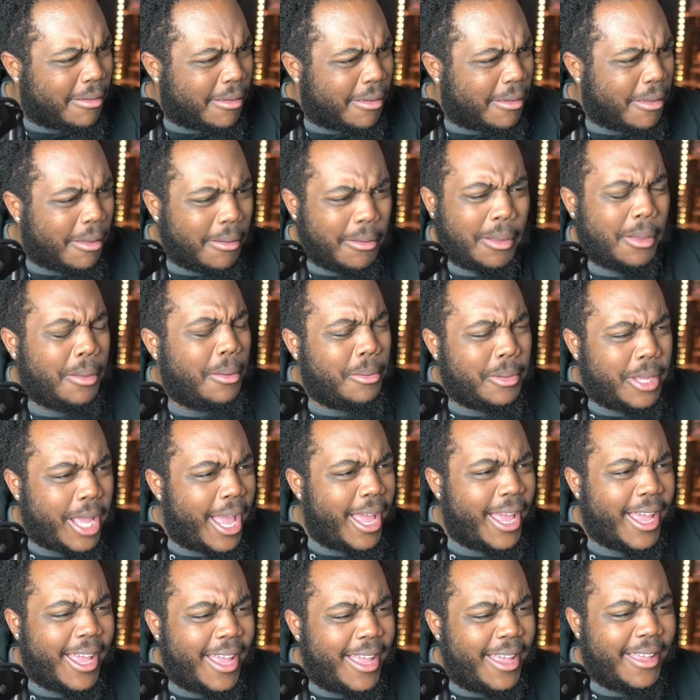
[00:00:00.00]
Oh,
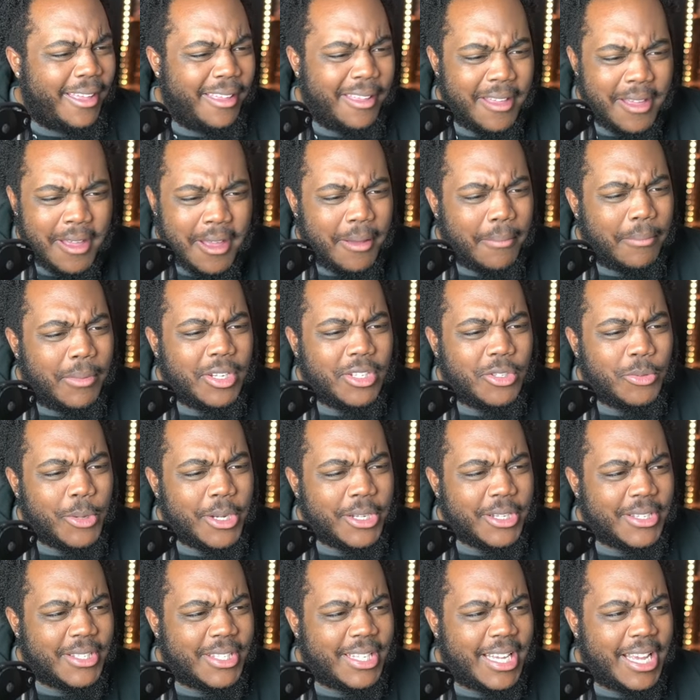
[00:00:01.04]
okay. but it's weird
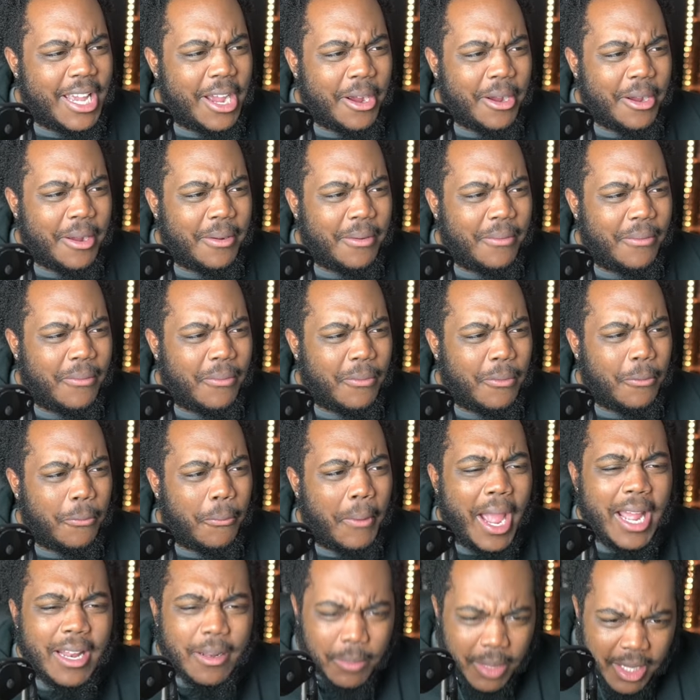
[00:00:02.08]
to see her
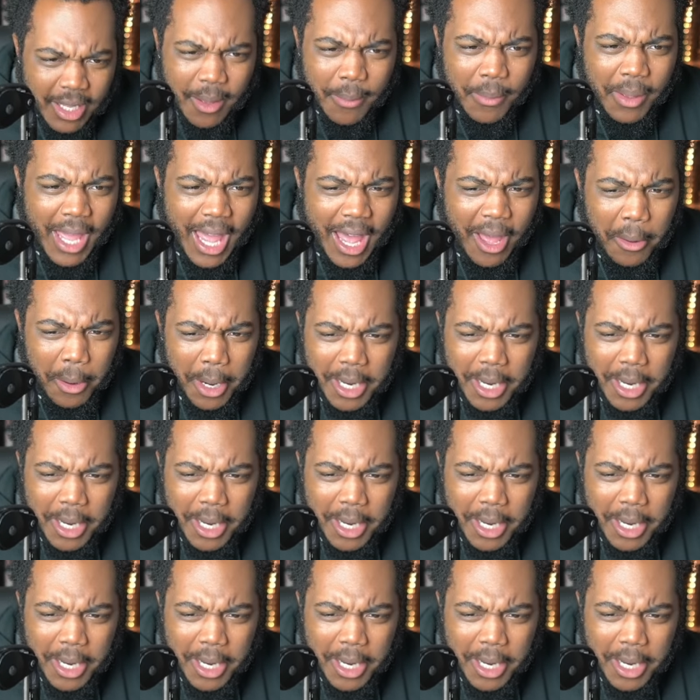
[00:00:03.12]
randomly coming out.